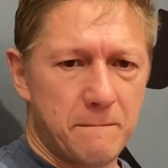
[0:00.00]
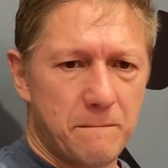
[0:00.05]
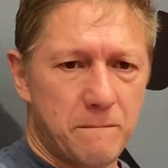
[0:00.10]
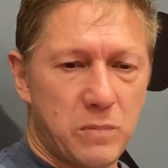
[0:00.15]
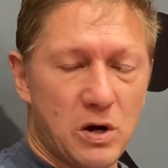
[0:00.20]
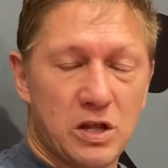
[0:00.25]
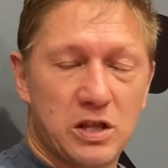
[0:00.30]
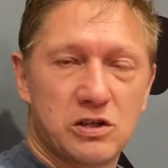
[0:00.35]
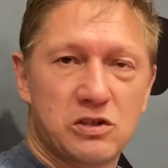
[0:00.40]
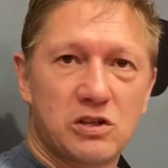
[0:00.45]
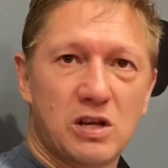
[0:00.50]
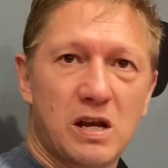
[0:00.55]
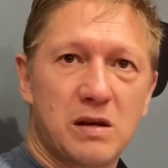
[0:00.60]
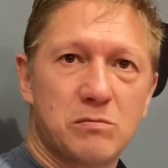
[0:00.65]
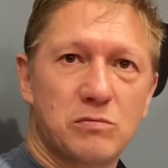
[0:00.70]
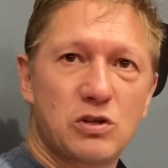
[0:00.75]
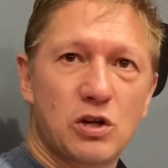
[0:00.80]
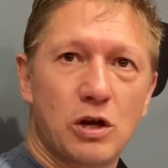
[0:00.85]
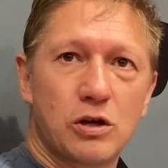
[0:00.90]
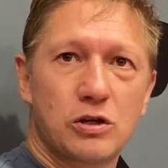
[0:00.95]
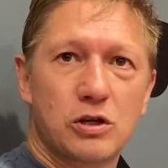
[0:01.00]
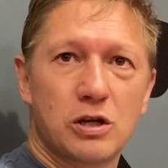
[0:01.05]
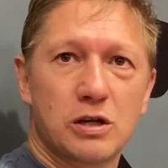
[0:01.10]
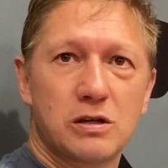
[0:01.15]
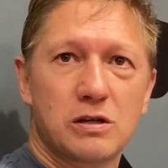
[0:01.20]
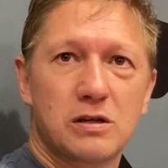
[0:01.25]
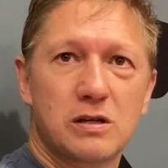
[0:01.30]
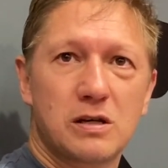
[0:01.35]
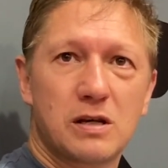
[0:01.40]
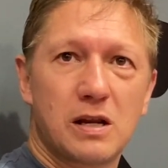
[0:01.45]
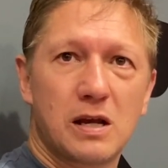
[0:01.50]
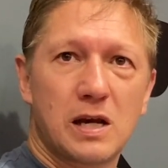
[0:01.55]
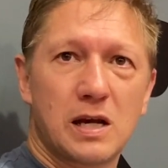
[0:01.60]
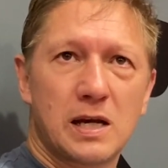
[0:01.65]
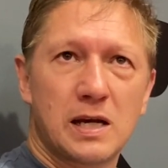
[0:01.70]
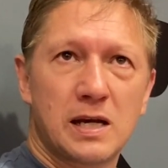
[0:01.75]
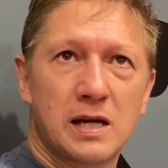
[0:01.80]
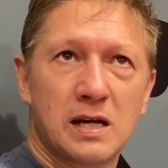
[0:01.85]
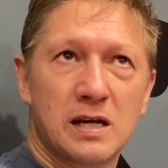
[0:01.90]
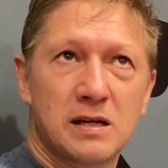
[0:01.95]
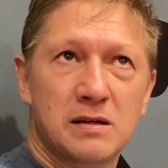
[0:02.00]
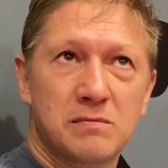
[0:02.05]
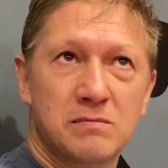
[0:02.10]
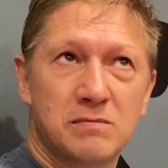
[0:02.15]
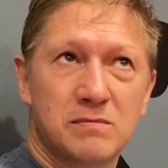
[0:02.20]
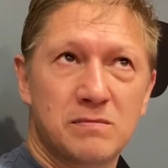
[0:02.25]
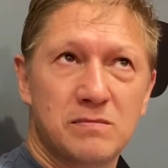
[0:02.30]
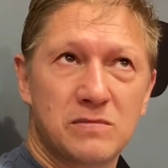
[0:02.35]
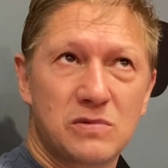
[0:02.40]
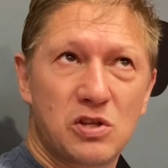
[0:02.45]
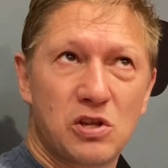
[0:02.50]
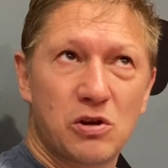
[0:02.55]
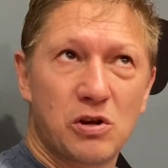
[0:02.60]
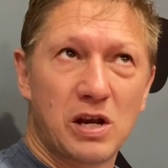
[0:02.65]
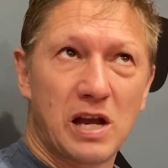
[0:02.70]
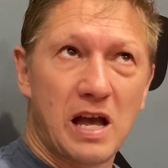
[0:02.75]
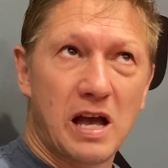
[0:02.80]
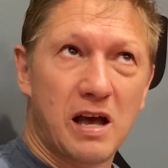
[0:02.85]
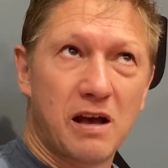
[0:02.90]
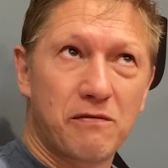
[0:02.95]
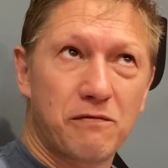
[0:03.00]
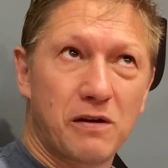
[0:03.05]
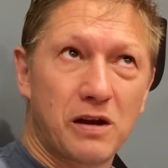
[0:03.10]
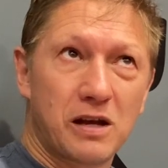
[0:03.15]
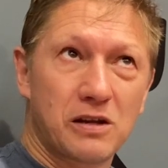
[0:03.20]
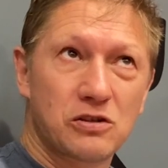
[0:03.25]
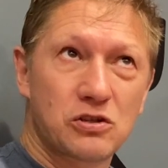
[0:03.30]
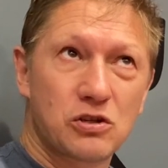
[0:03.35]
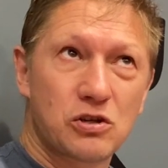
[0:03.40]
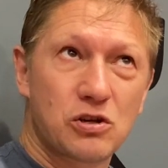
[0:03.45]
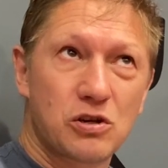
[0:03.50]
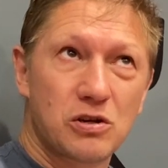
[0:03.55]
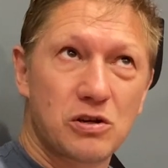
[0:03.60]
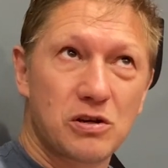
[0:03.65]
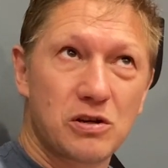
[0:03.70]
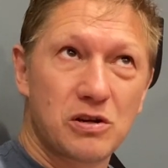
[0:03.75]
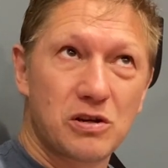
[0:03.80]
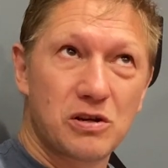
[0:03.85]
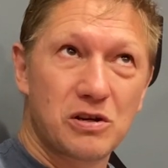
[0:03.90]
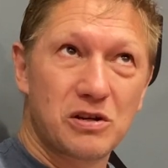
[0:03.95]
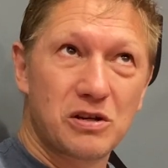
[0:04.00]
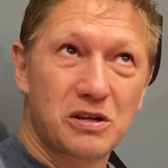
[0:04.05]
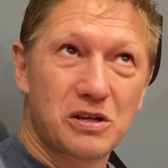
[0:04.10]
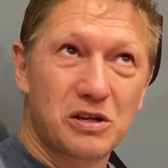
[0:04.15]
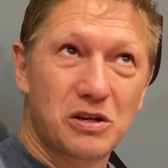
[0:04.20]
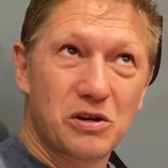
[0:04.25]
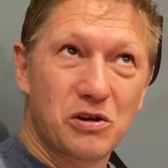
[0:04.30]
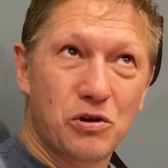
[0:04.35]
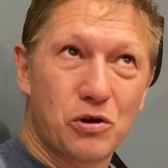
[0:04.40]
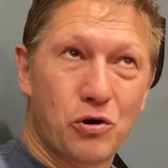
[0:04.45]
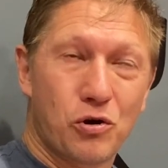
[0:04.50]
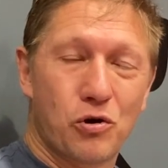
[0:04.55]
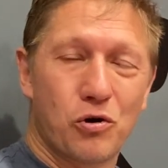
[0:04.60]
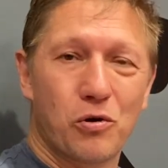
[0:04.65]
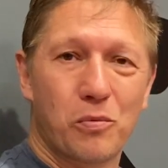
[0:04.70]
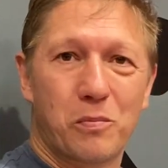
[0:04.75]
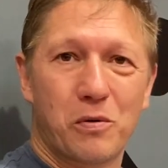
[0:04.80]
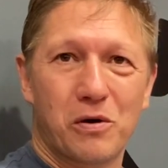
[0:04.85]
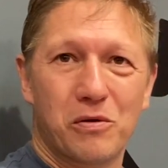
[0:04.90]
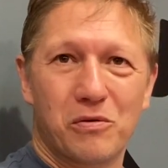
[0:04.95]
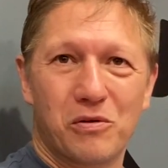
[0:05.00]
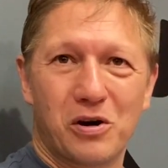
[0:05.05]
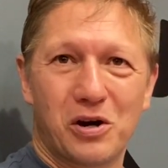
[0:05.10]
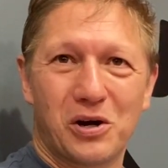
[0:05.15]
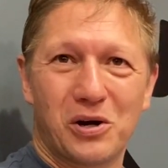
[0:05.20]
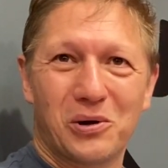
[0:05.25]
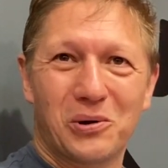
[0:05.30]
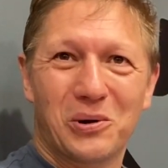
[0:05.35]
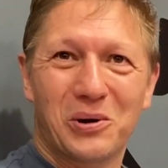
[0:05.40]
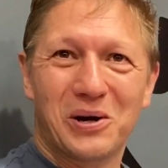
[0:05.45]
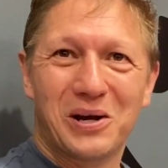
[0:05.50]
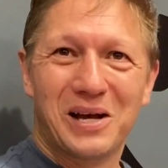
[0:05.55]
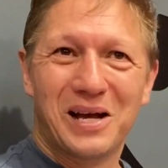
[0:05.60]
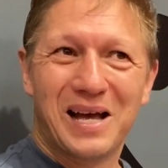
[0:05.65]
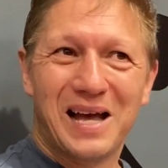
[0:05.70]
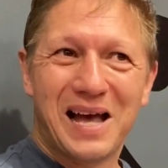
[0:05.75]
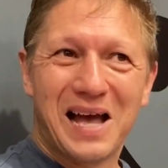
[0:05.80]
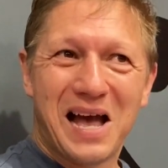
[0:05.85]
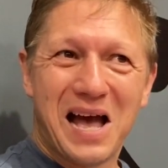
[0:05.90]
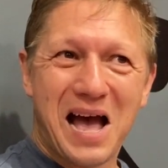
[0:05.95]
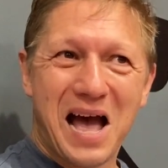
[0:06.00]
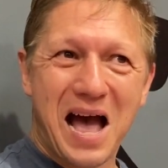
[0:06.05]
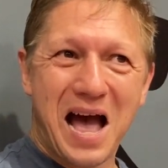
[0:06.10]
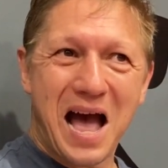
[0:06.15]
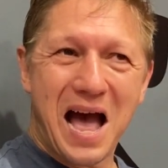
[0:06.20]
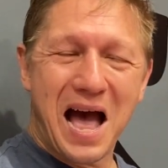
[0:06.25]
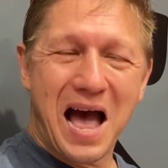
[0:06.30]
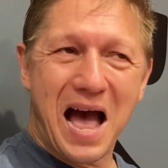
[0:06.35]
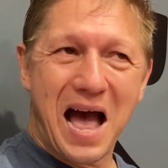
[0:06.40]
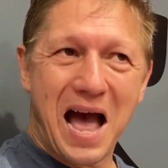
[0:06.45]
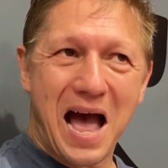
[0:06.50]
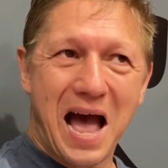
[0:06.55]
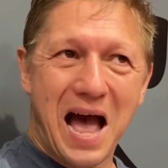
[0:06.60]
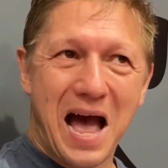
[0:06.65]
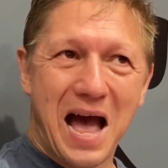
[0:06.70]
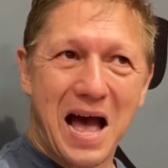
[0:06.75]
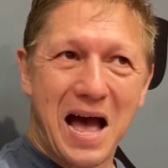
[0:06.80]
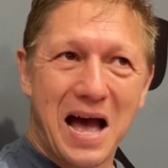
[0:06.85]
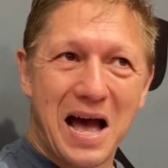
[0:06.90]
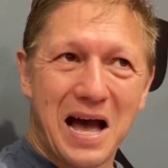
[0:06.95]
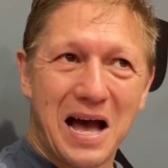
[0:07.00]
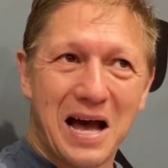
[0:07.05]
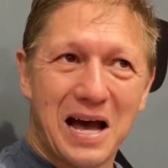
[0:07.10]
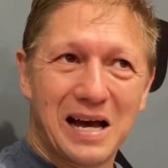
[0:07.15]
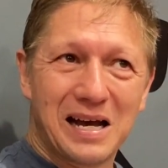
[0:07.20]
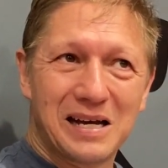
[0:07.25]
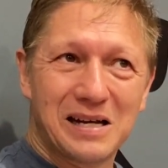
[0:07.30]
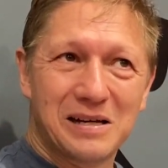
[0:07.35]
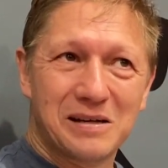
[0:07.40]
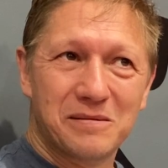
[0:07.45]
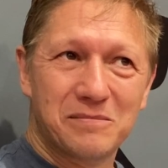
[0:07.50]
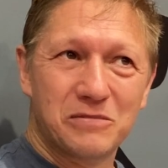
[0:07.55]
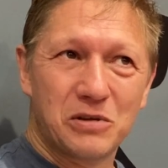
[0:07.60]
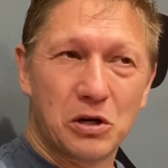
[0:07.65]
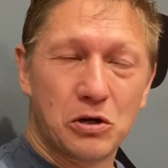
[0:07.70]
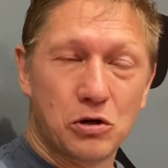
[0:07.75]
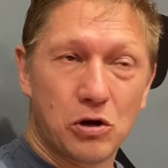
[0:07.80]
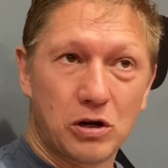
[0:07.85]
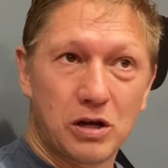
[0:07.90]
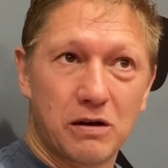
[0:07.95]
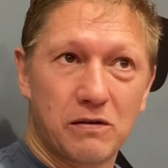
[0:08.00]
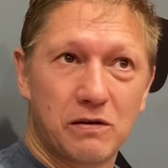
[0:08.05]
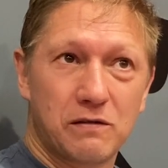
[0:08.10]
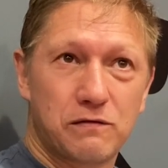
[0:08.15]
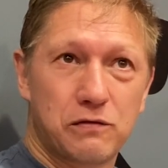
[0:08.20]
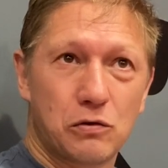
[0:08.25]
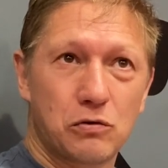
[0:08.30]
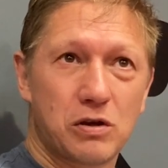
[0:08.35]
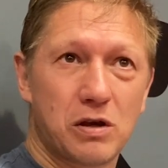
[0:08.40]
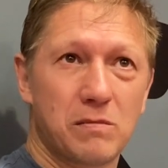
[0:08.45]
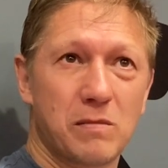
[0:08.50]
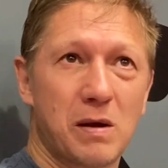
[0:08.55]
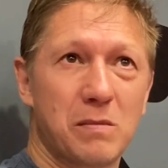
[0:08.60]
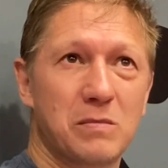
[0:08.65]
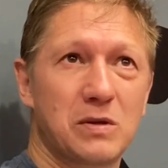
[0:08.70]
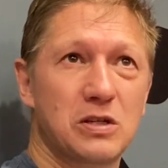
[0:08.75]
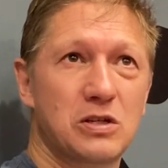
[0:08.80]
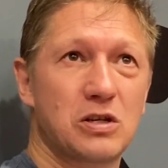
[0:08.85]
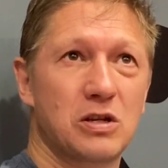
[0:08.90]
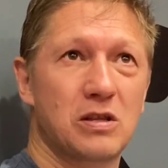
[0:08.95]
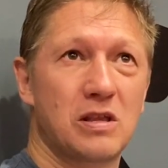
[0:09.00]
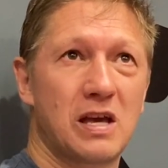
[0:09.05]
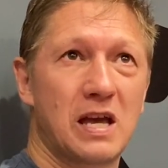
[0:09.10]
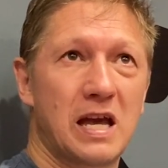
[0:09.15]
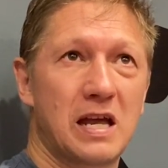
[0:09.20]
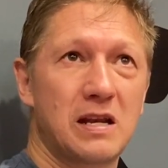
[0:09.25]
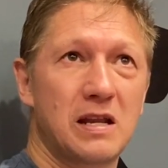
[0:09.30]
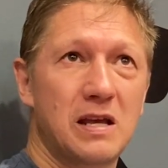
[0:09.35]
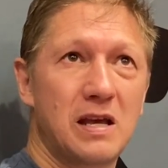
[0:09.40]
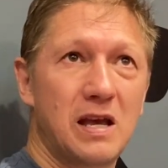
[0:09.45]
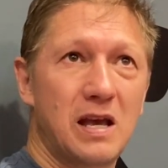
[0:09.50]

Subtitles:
By the same token, doing a half-assed corporate role, you know, not giving full commitment to that,